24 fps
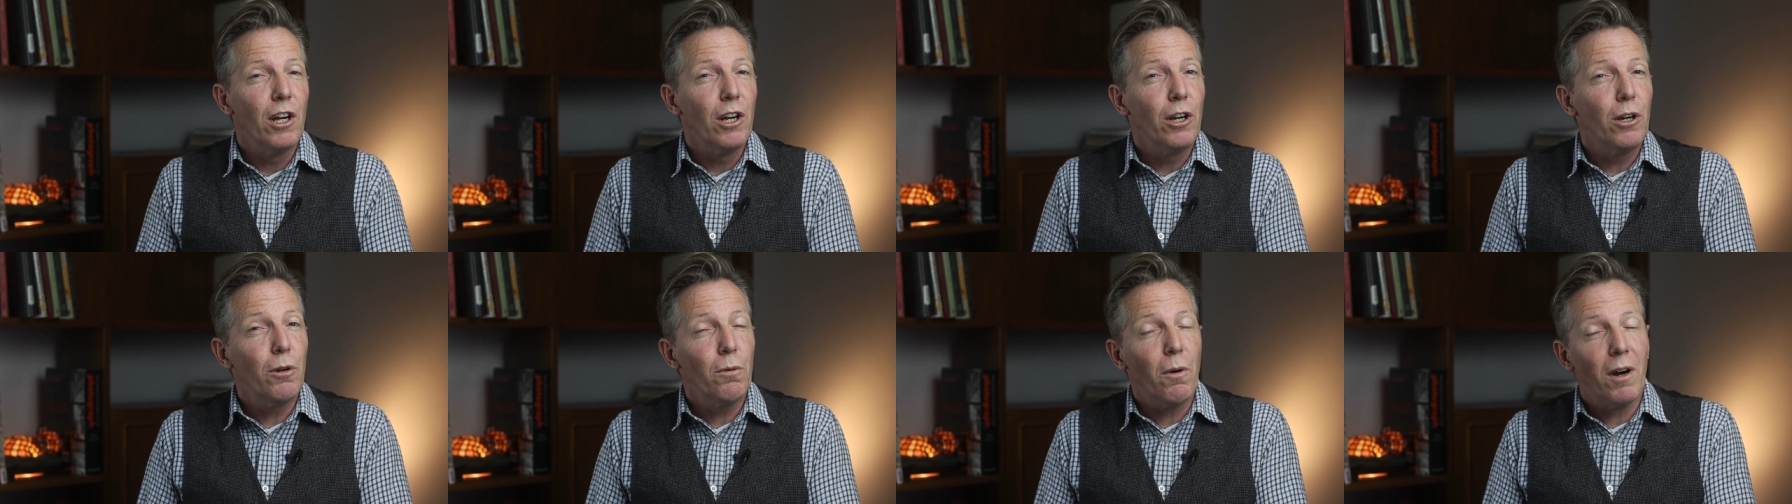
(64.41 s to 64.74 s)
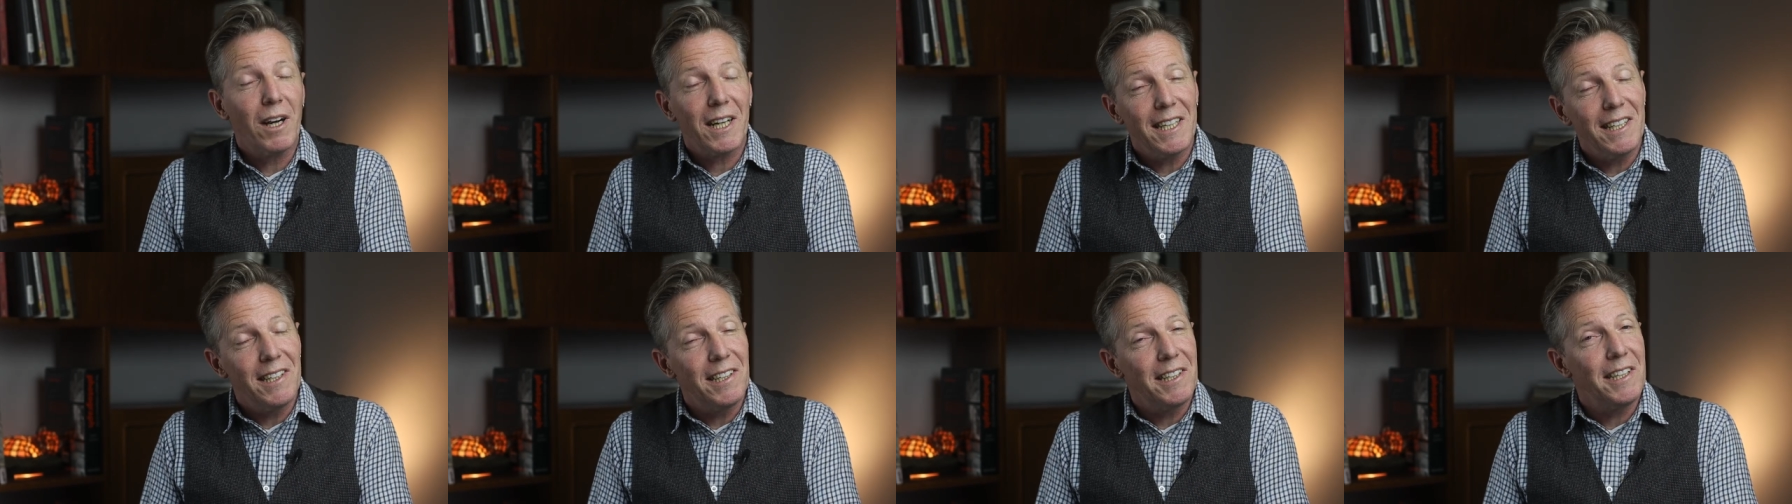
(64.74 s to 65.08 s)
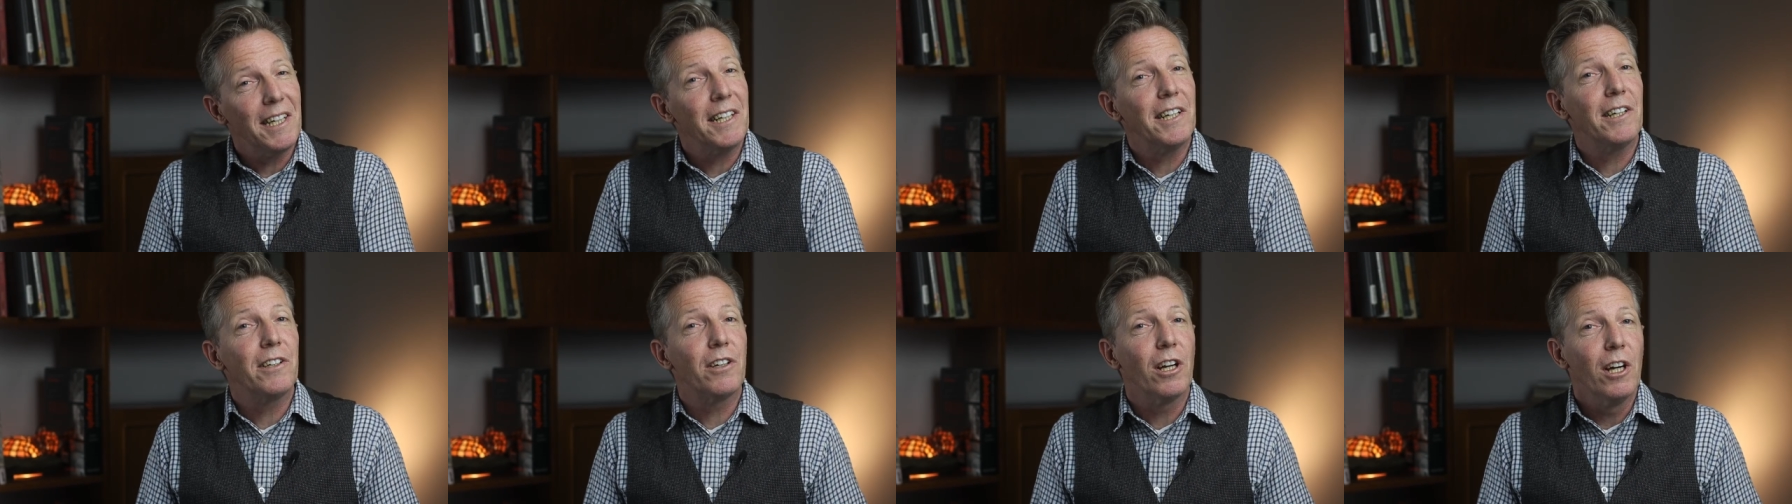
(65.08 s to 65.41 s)
who are
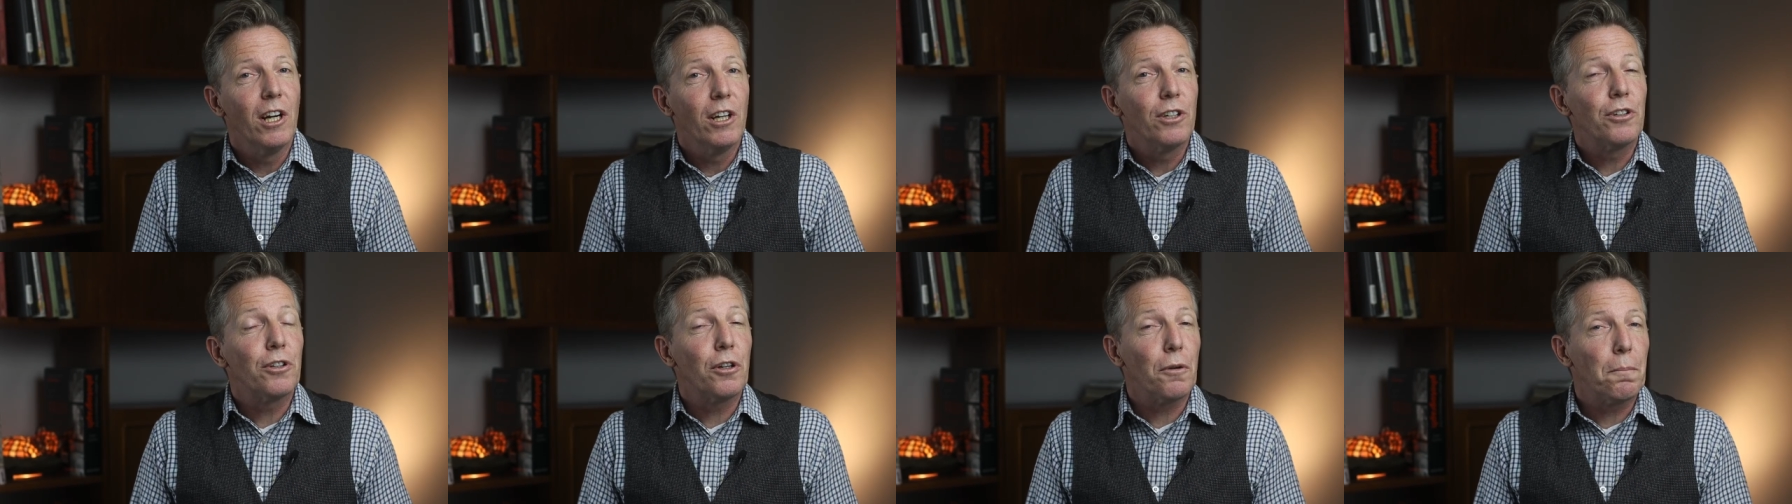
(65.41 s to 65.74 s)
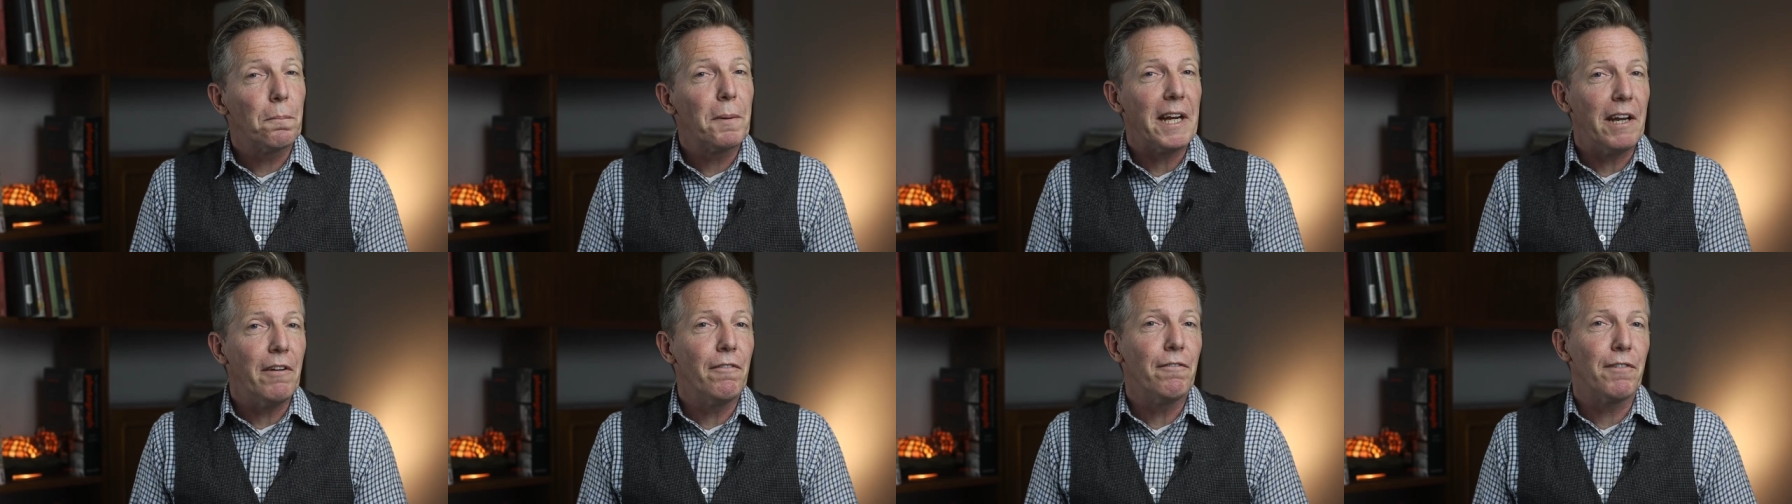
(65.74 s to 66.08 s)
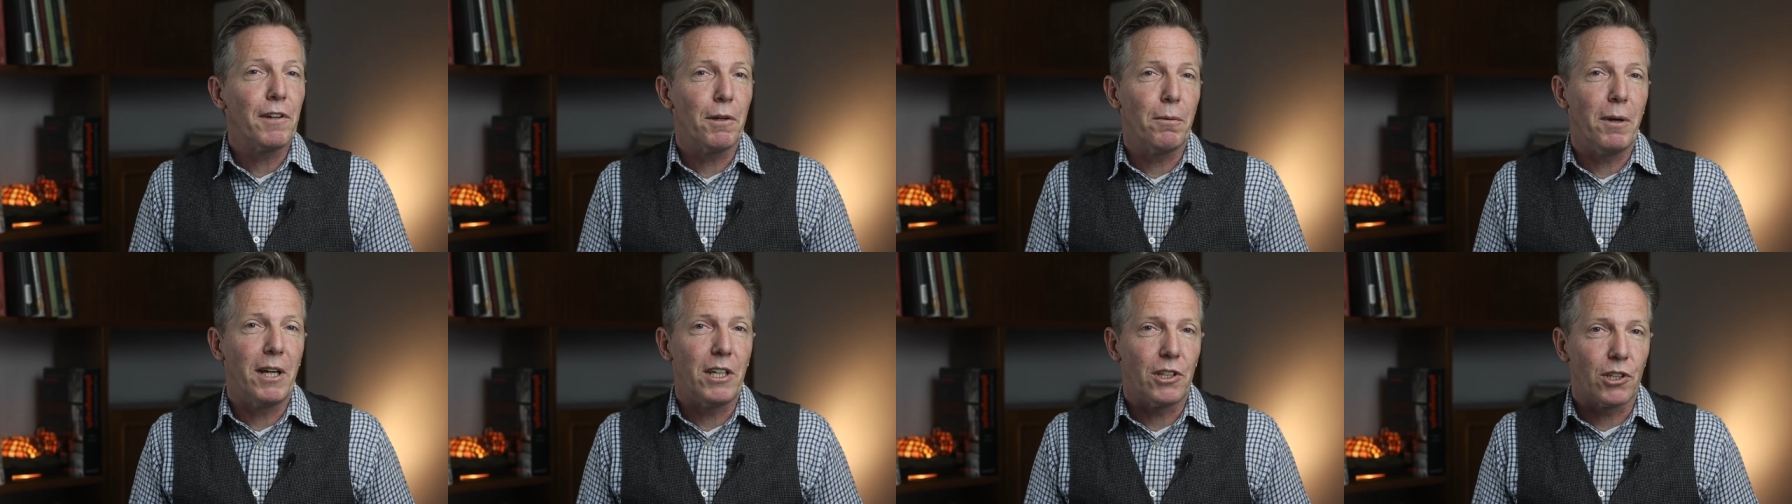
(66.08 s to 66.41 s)
considered to be
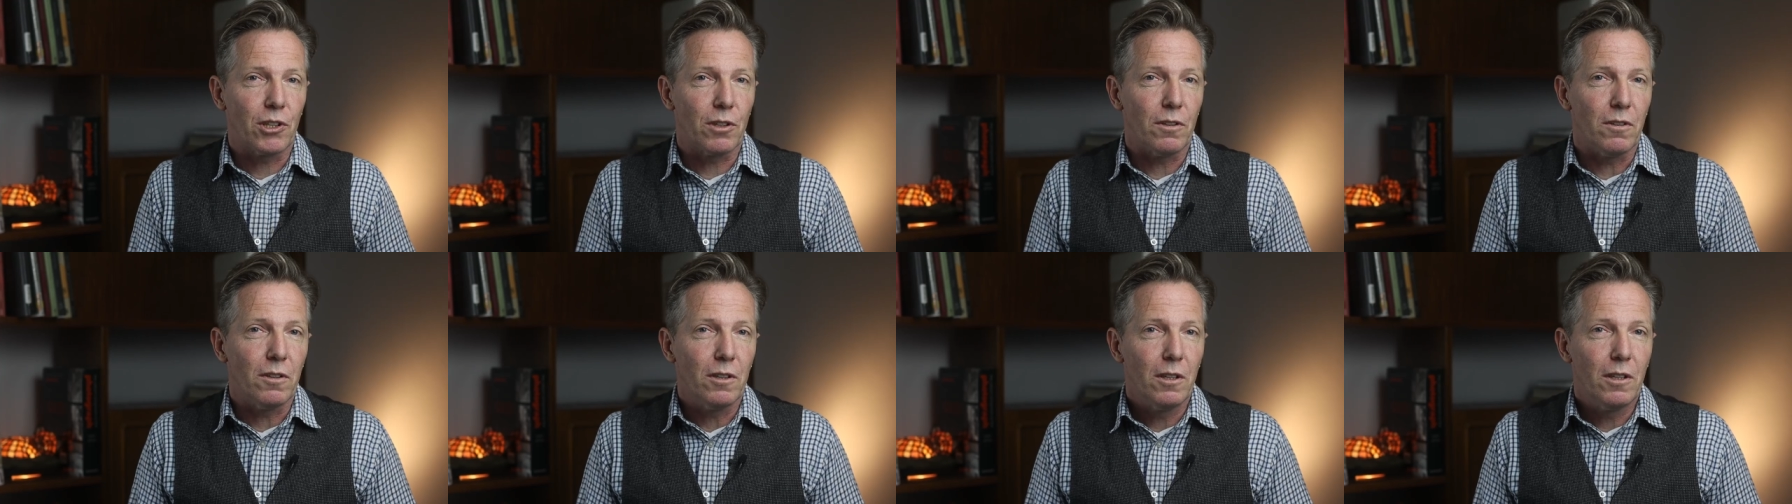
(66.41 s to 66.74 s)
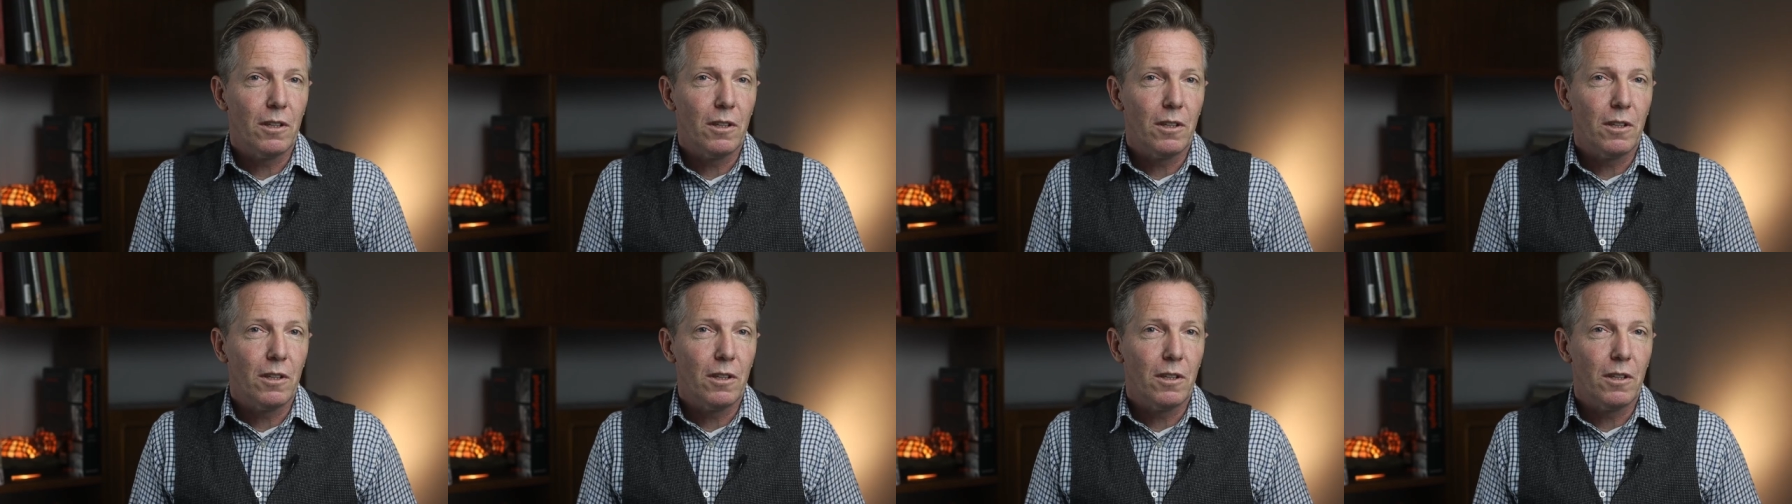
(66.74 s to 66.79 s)
influential.